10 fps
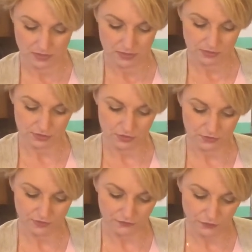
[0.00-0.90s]
So
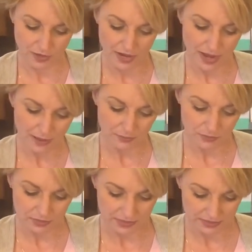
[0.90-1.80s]
if your
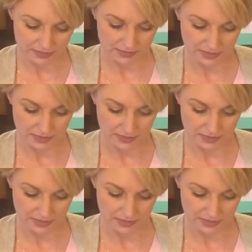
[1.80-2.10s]
apple is,